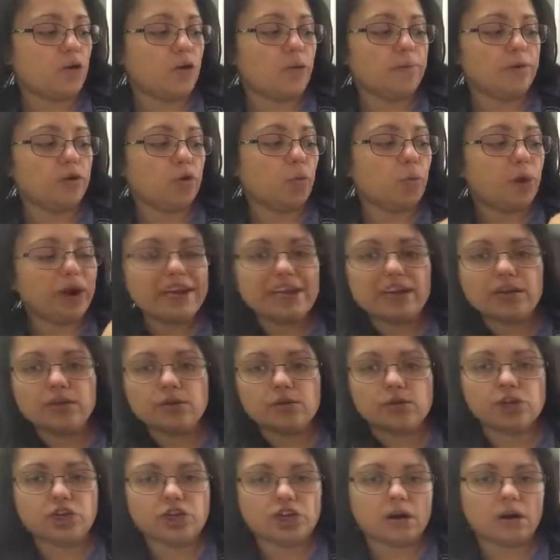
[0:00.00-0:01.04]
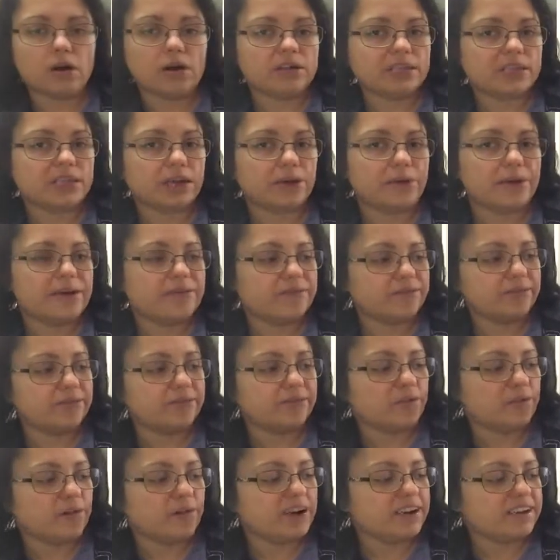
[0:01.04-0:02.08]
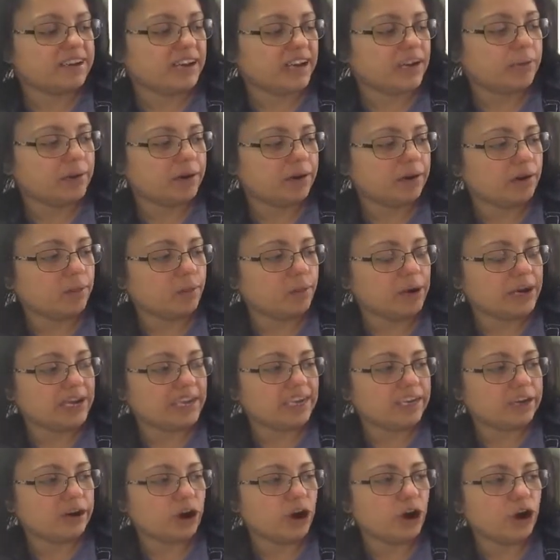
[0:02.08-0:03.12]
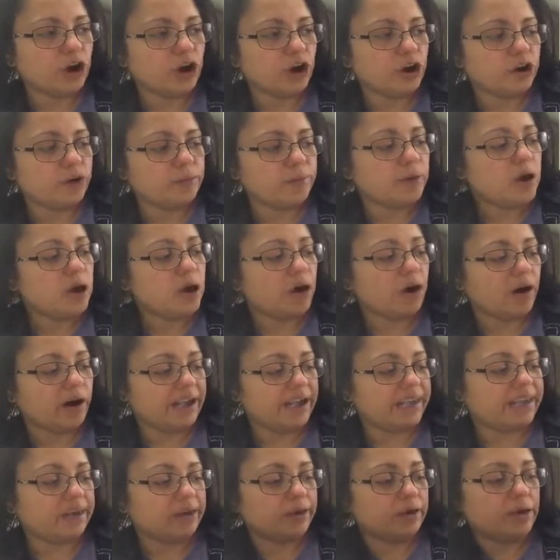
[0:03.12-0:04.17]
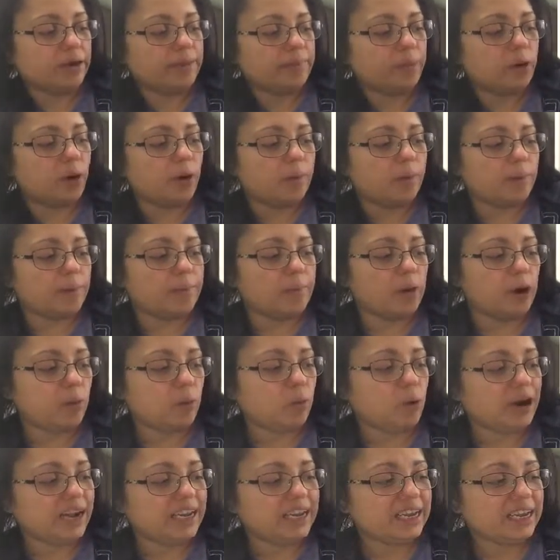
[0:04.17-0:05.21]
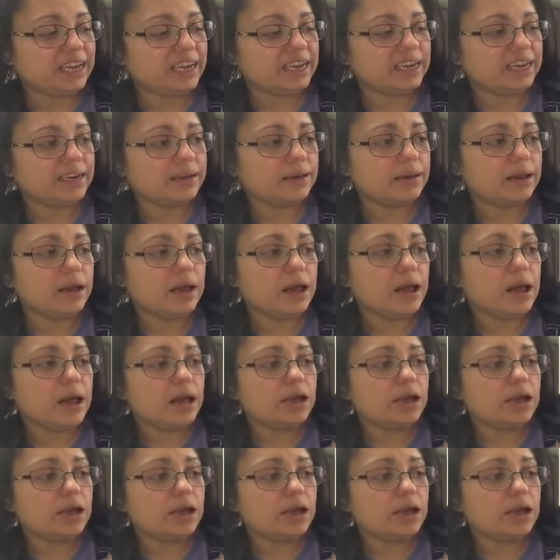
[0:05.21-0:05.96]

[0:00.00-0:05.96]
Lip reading: got your weight loss chart, so every Friday when I weigh in at home, I can pop my weight in.